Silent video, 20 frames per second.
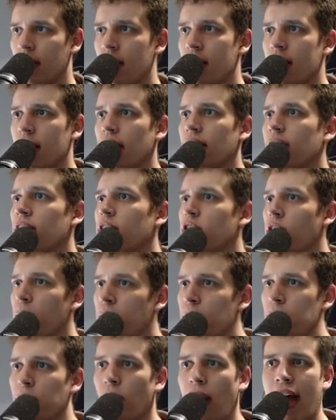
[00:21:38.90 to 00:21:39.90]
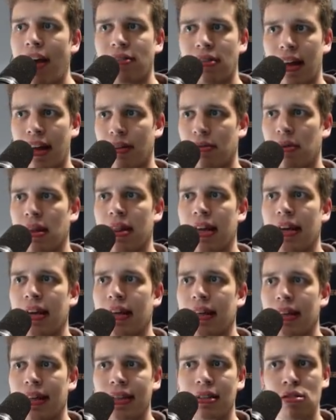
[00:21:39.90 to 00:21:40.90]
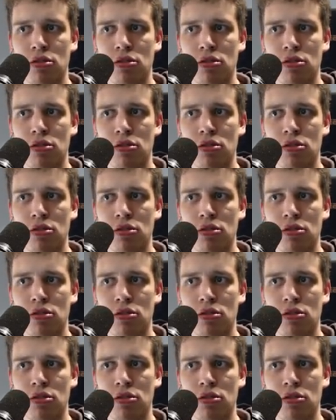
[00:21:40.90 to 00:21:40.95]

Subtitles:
And some people have that when they listen